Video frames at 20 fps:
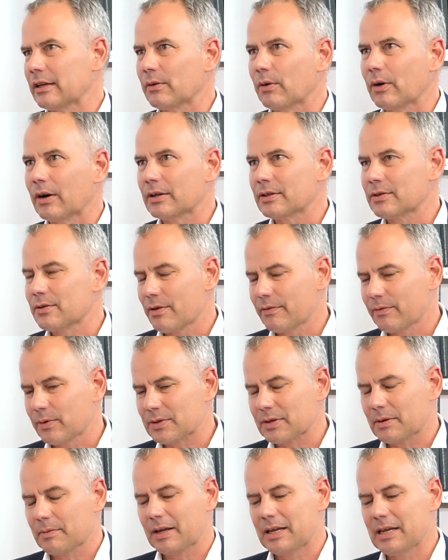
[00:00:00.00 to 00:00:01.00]
or sort of was
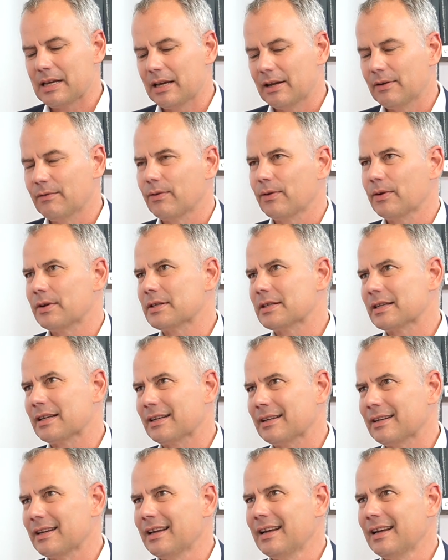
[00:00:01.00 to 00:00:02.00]
a key influence in